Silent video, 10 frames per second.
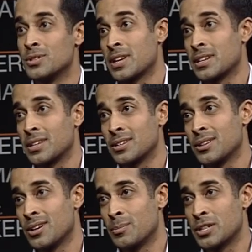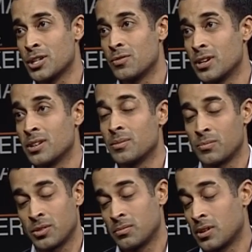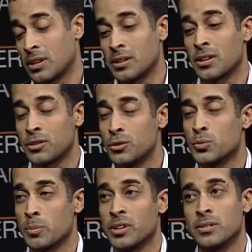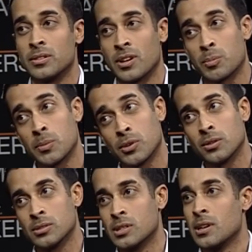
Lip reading: is getting HIV, and again, that includes women, young people.